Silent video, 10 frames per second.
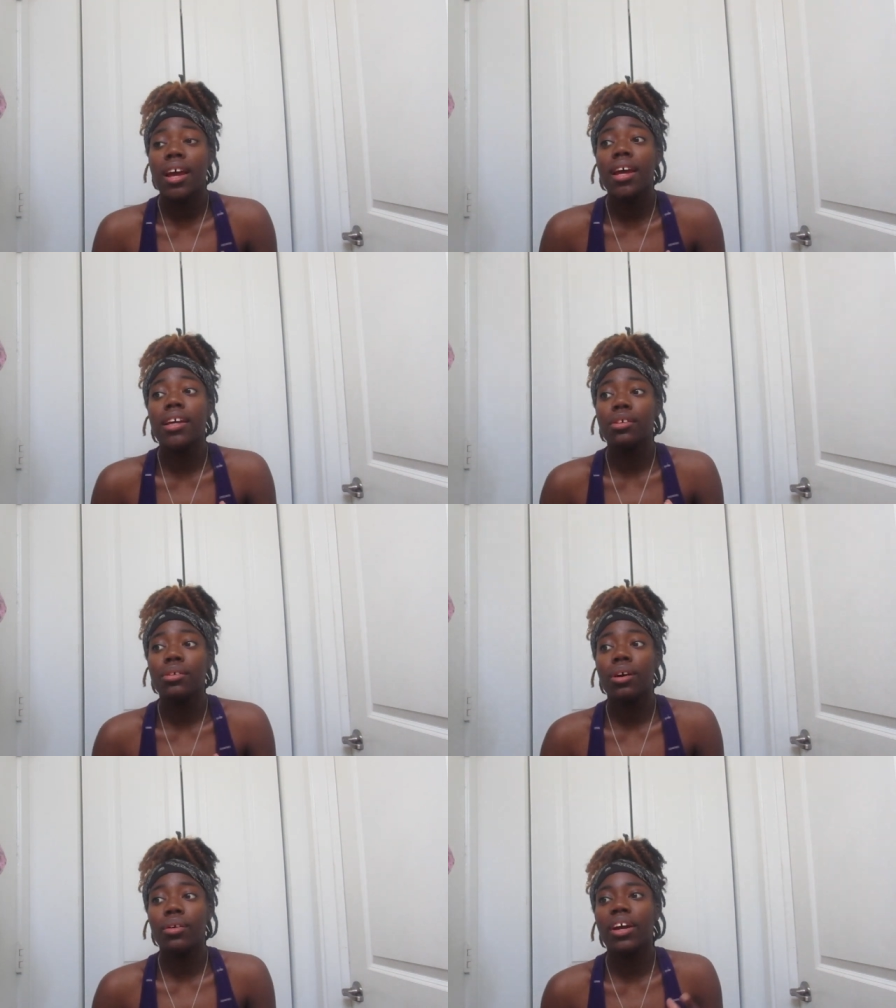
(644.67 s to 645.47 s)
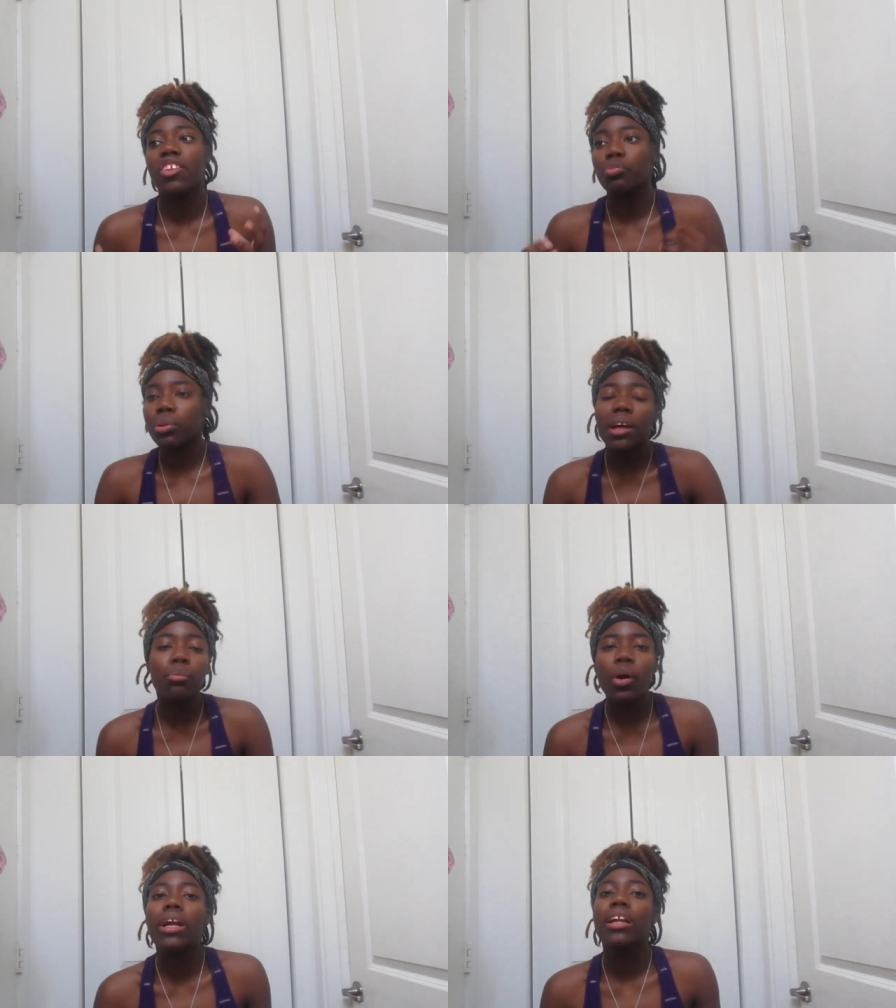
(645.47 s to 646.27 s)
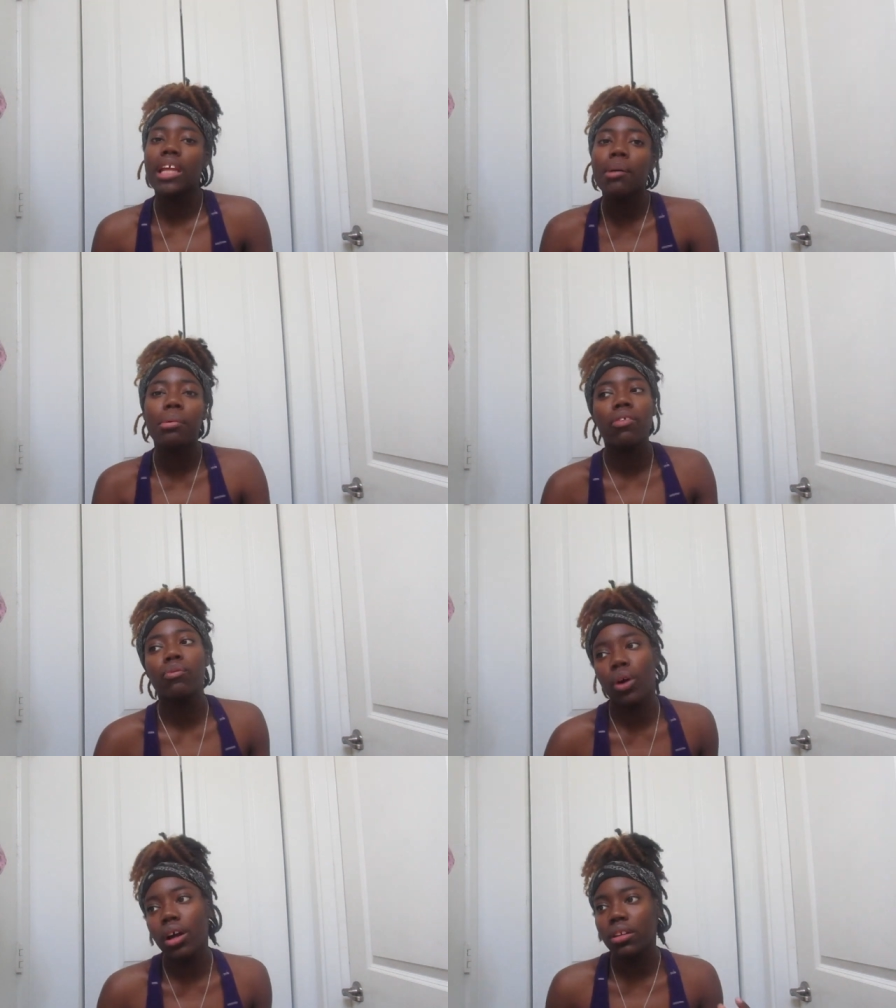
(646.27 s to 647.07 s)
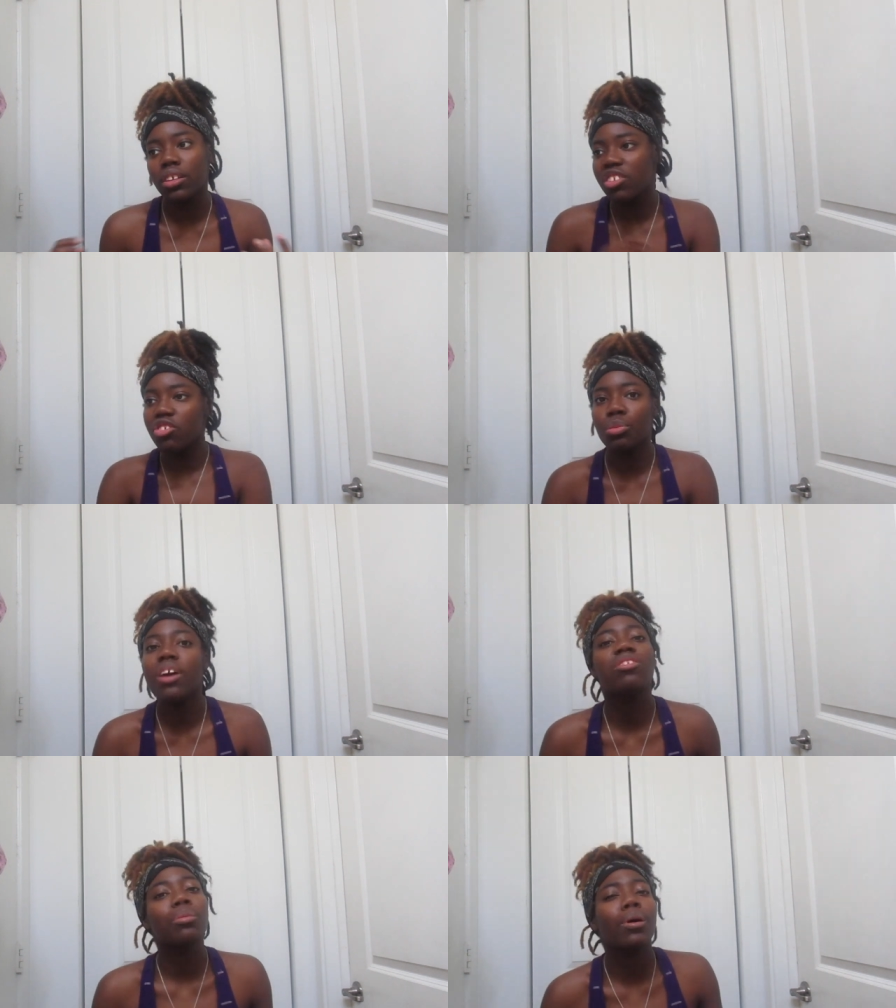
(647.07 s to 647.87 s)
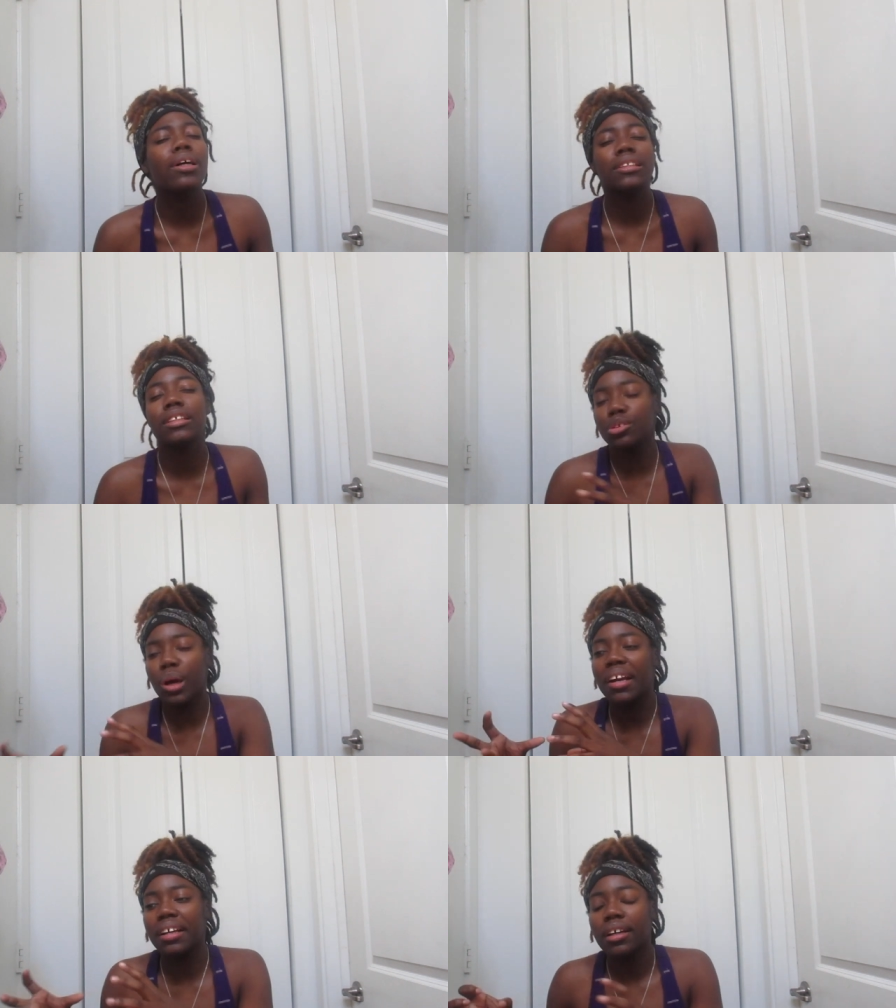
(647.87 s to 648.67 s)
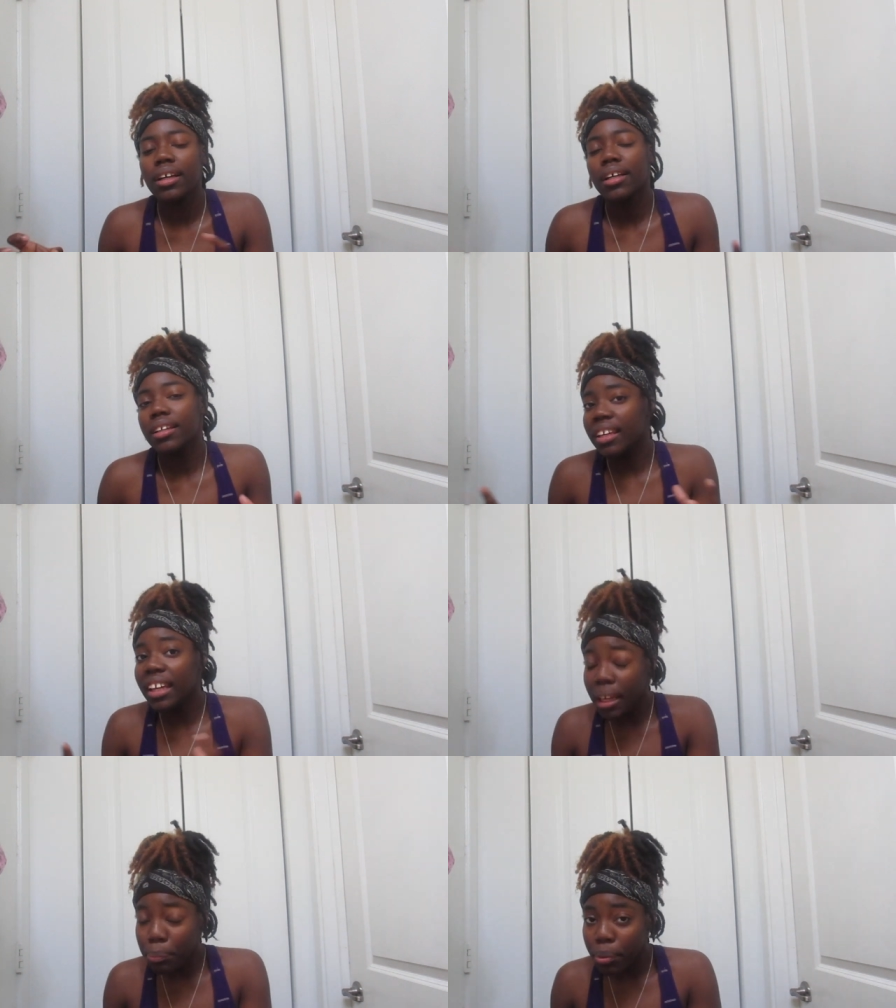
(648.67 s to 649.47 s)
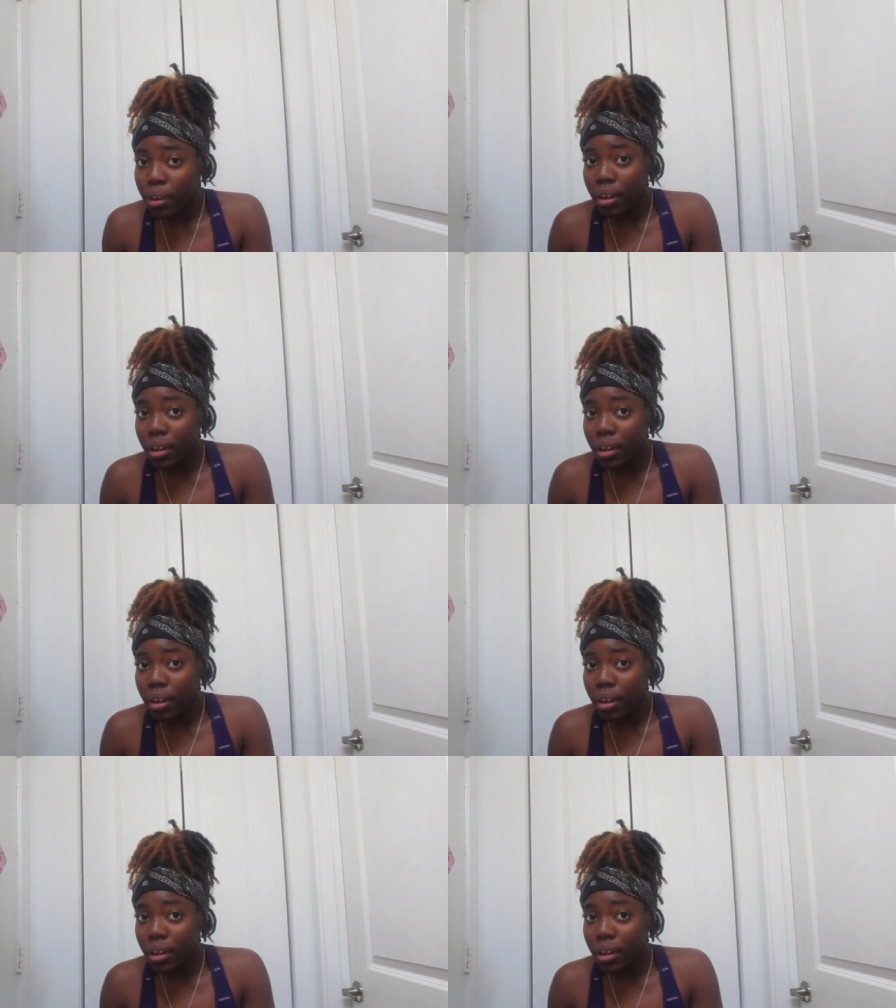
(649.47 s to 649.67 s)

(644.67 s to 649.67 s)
and, you know, explain more in depth of what the situation was to try to keep